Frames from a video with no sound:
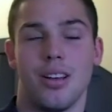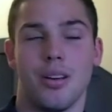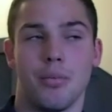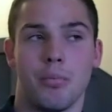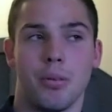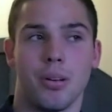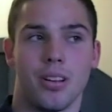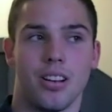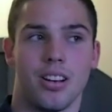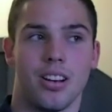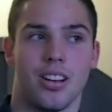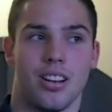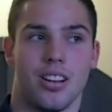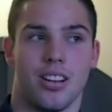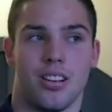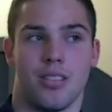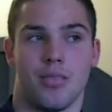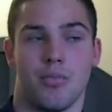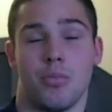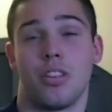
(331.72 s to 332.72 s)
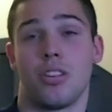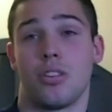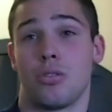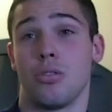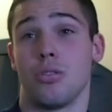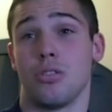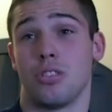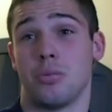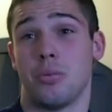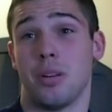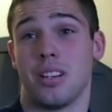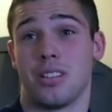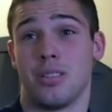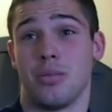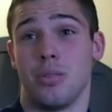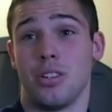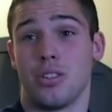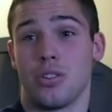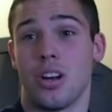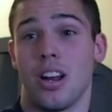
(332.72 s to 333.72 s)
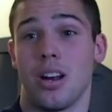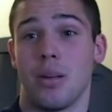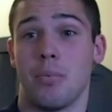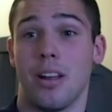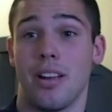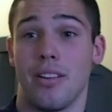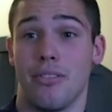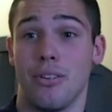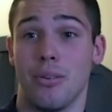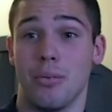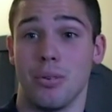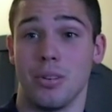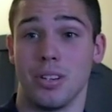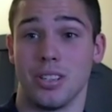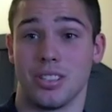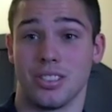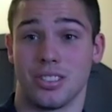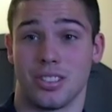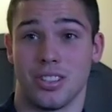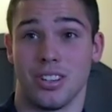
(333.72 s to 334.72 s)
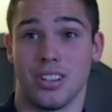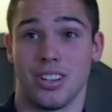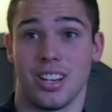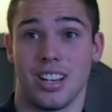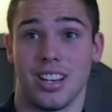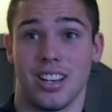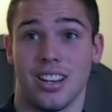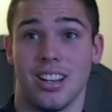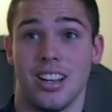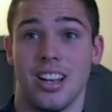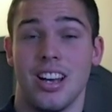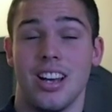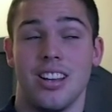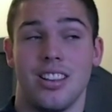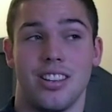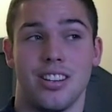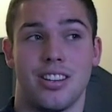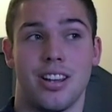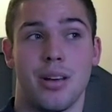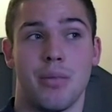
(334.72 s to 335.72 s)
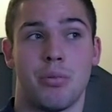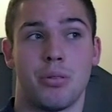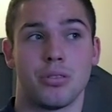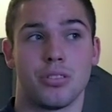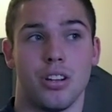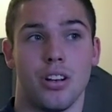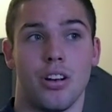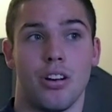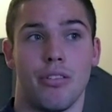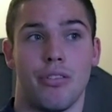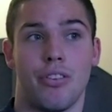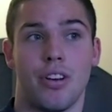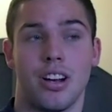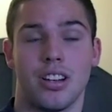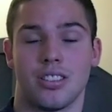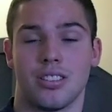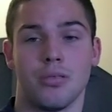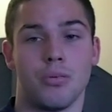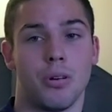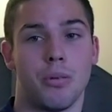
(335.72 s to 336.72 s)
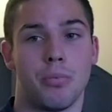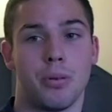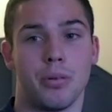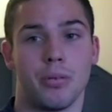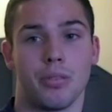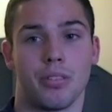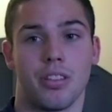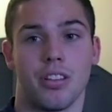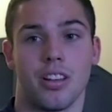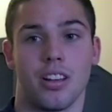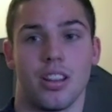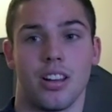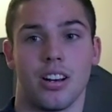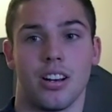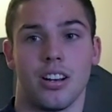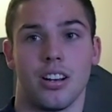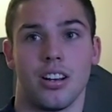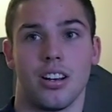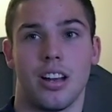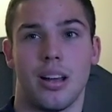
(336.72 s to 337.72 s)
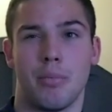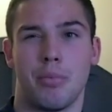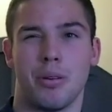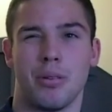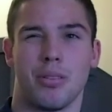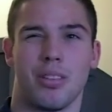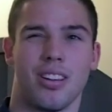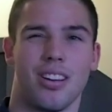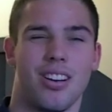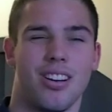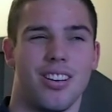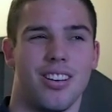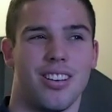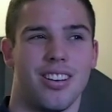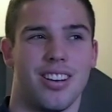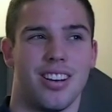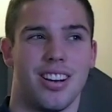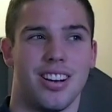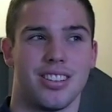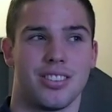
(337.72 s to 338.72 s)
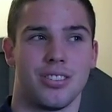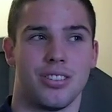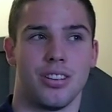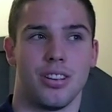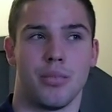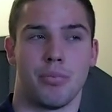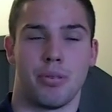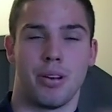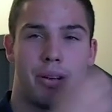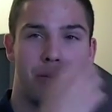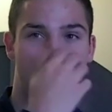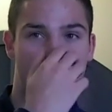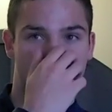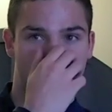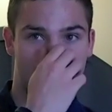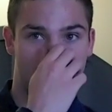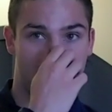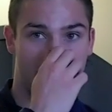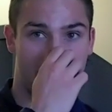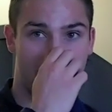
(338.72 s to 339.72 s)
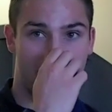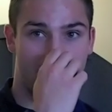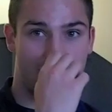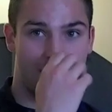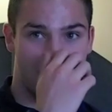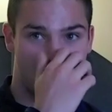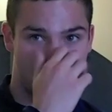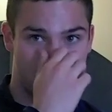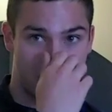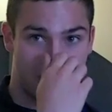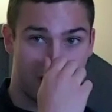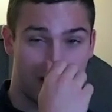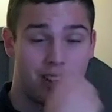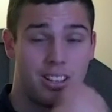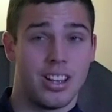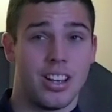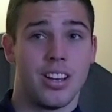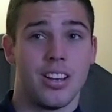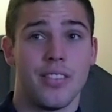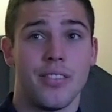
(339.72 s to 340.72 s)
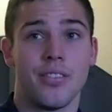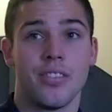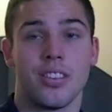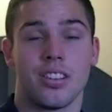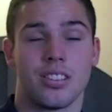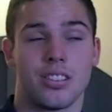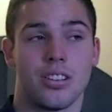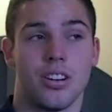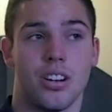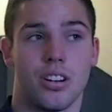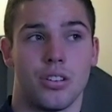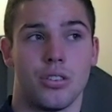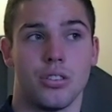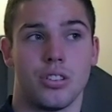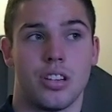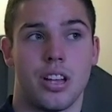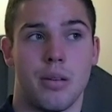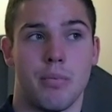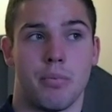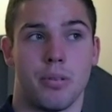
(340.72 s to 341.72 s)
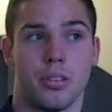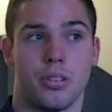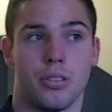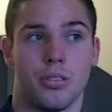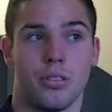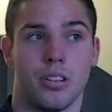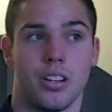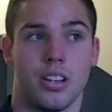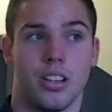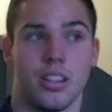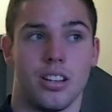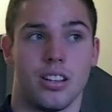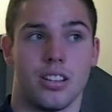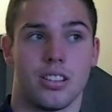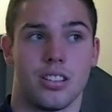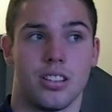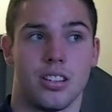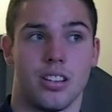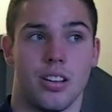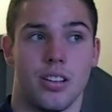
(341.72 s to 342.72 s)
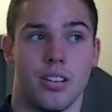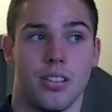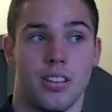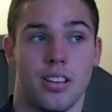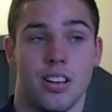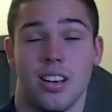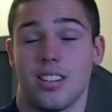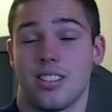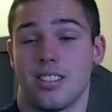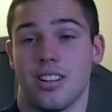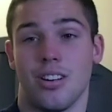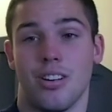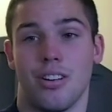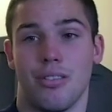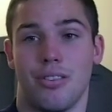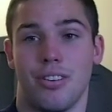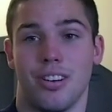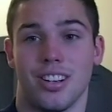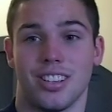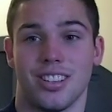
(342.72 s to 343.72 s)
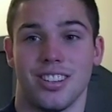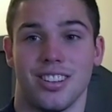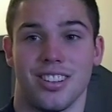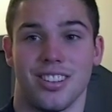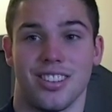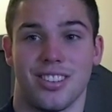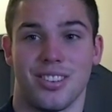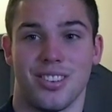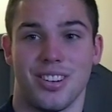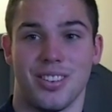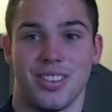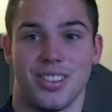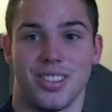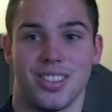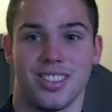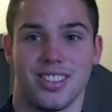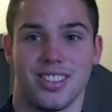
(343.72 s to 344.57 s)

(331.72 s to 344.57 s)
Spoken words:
but like, with Crewe especially, we try to play football, which is good, and the tempo's a lot faster than what people think. Like, people think, oh no, it's only, the Premier League's only fast, but it's got a good tempo to it, and it's a lot faster than the 21s.